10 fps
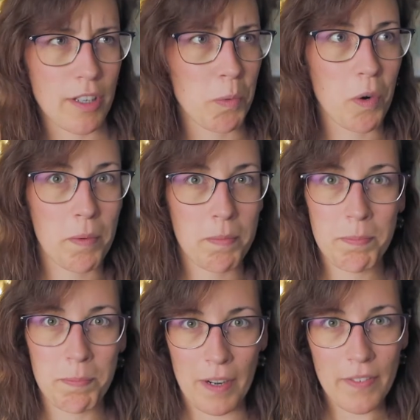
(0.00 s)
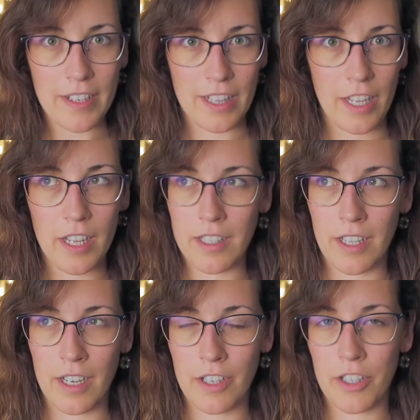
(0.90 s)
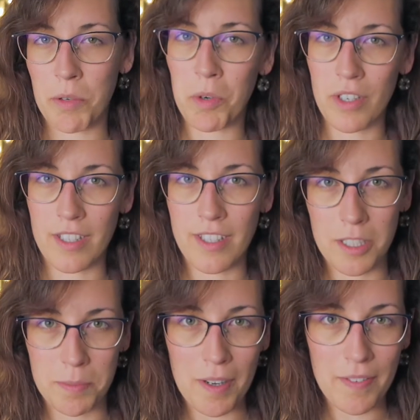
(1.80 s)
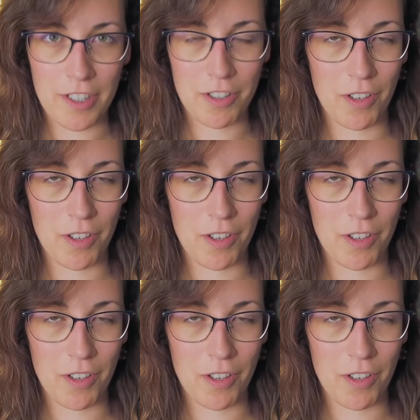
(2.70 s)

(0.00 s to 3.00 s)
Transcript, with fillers: they work perfectly and they are going to work until it's perfect.